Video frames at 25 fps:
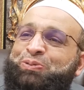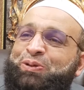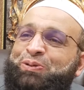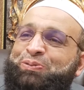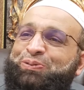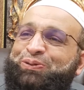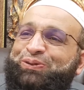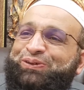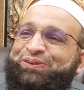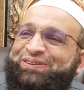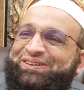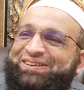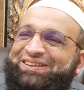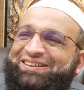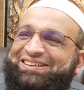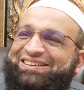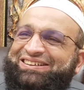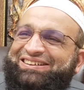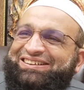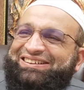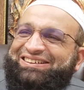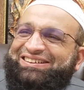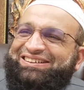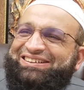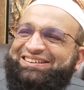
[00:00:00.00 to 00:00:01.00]
people.
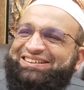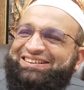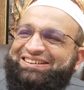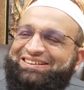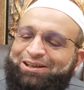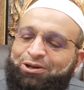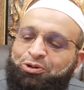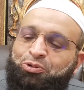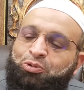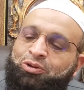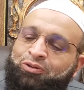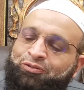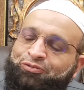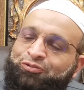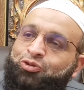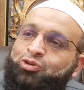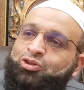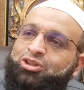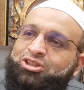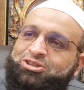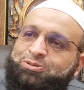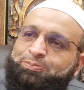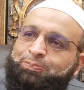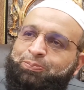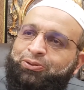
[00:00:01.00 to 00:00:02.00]
Like when
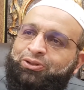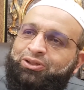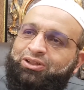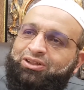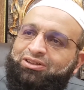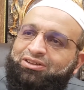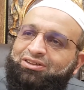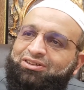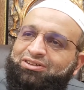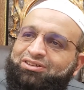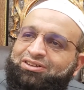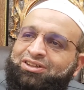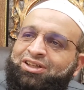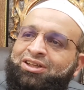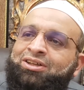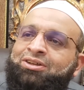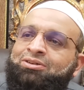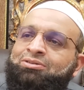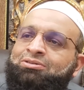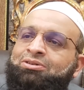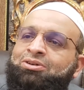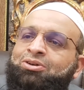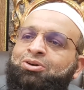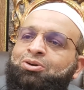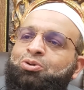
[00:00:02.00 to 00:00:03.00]
food is put, then
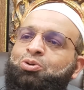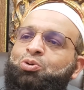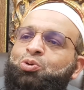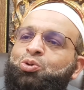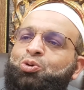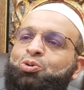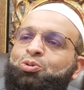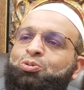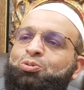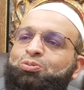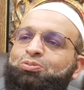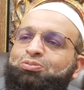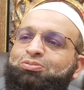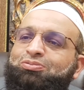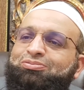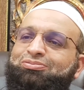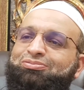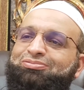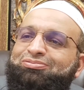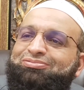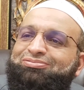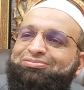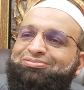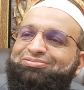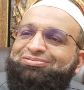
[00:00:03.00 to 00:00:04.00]
you know who
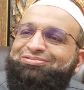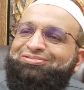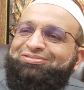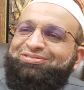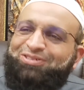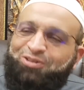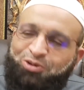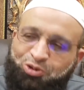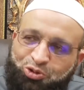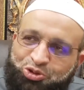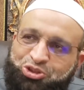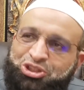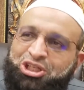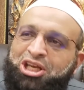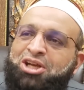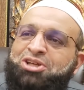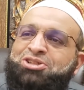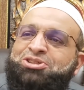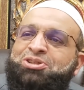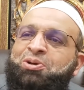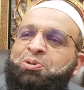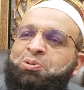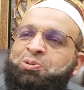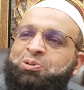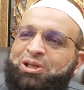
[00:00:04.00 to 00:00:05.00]

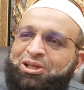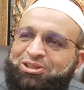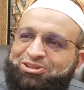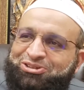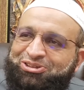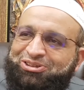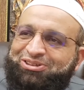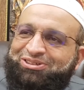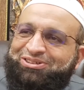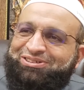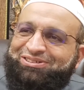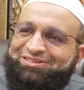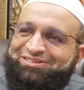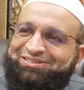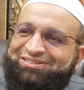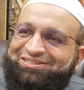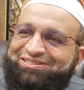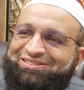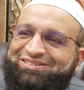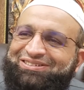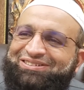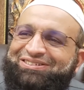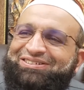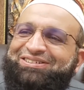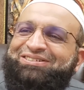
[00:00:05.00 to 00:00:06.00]
shares and who doesn't.
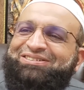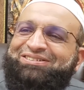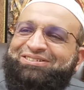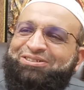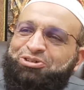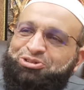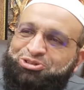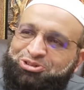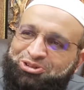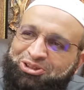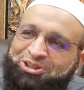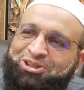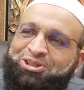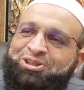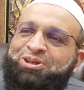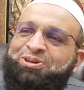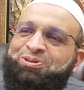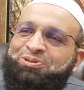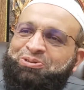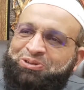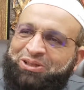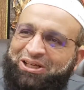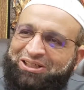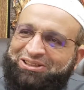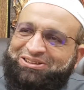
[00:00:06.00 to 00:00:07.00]
Who's greedy and
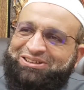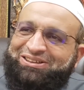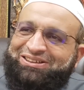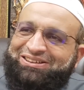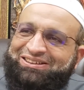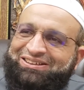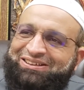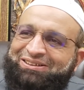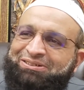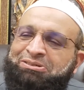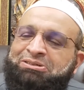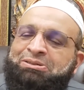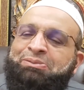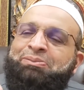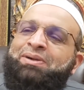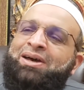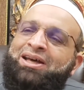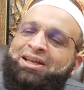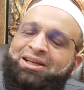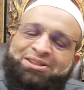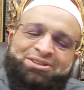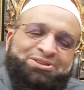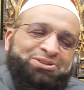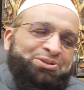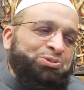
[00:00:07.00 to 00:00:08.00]
who doesn't, who the
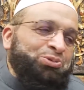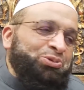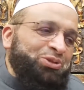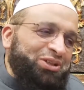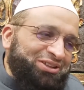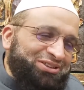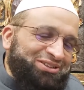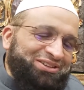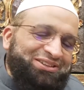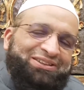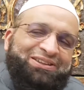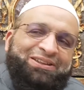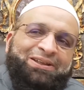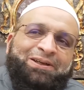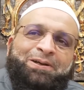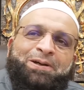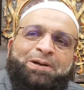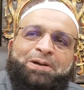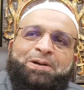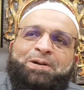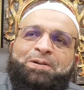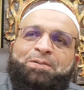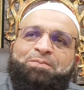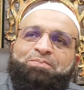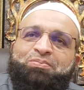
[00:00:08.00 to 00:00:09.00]
manners and who doesn't.
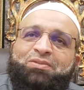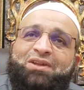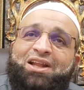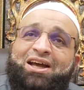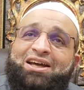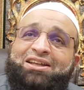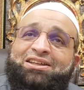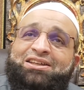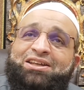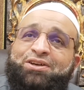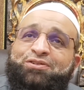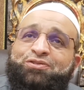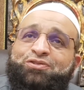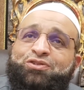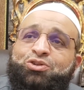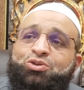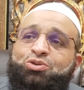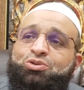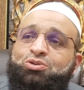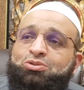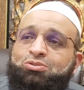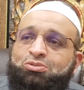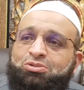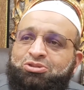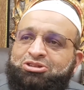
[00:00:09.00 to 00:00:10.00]
And if
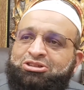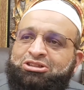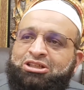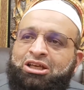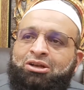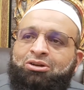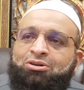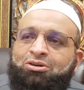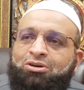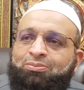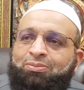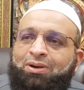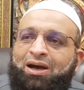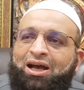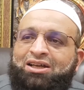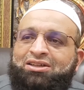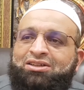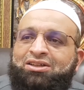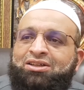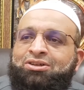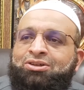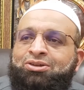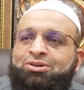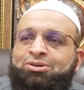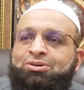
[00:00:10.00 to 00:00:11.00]
you sell or buy,
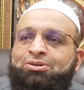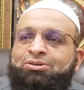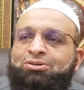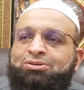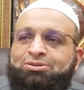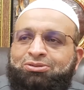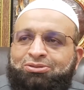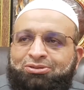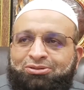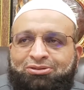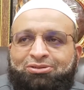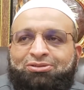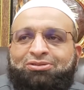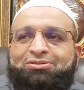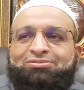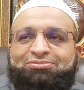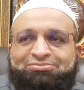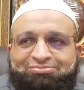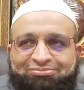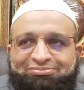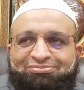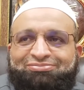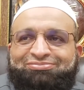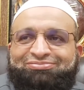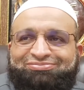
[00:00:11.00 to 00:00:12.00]
then you know who
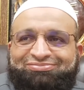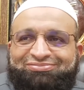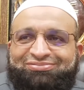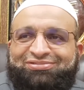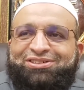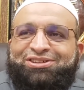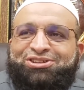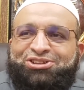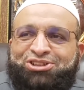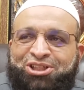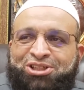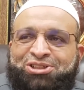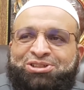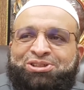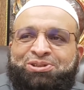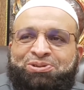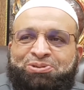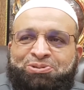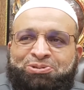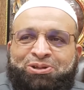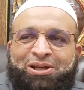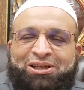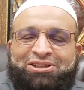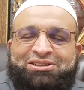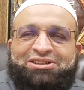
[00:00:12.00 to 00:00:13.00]
cheats and
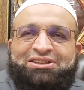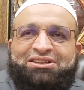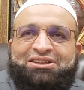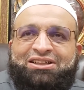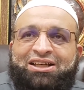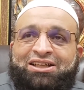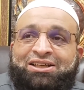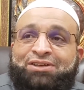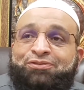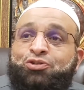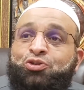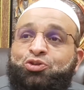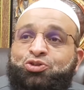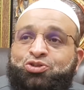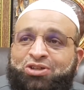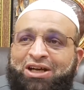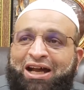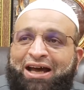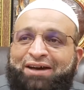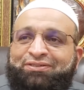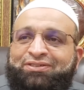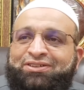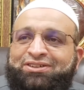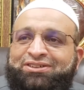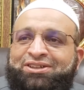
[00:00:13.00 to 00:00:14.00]
who doesn't. And if you
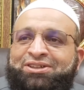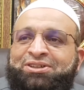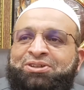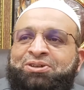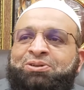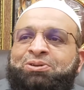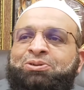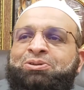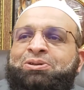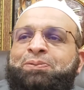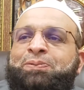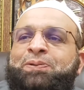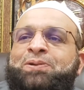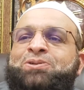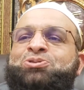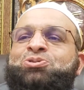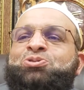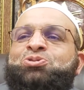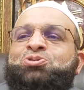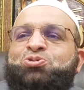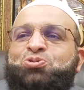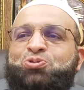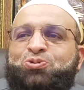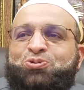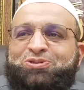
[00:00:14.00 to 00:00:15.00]
travel, then you know the
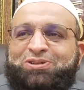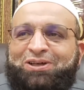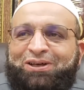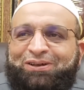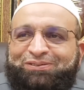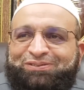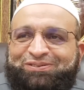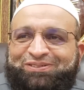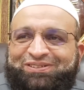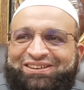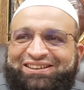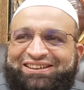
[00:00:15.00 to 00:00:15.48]
person's true self,